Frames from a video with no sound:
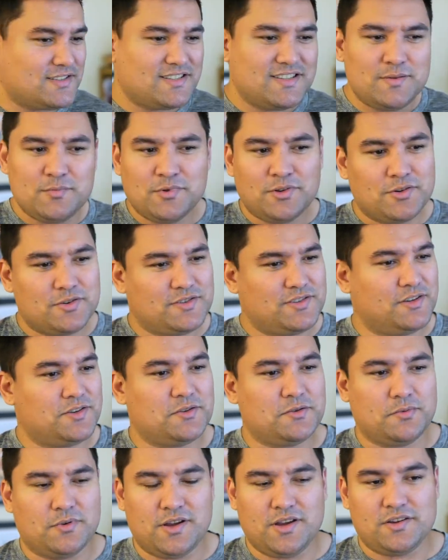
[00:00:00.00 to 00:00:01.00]
Similar
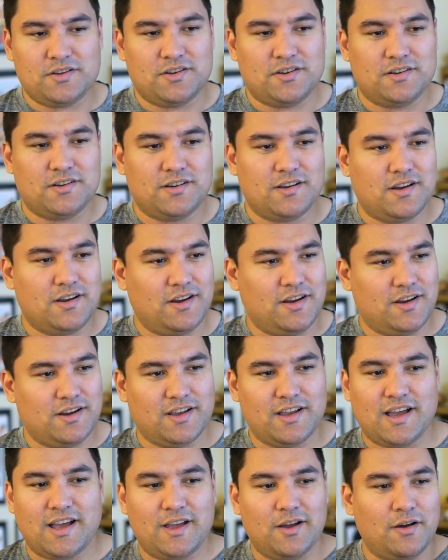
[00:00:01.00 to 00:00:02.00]
situation. I hear
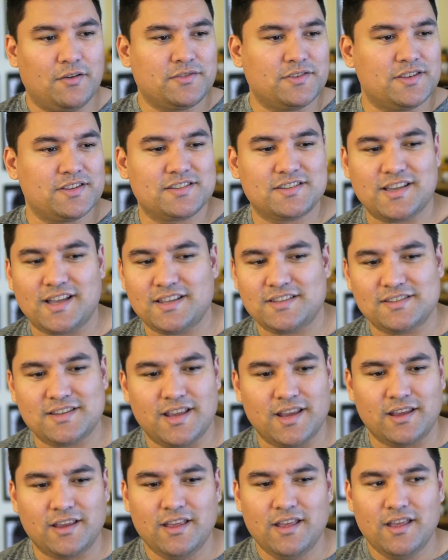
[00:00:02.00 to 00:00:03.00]
a guy off to the side
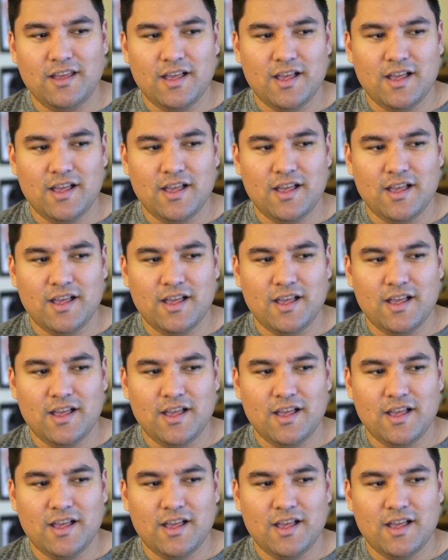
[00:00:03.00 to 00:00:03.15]
saying,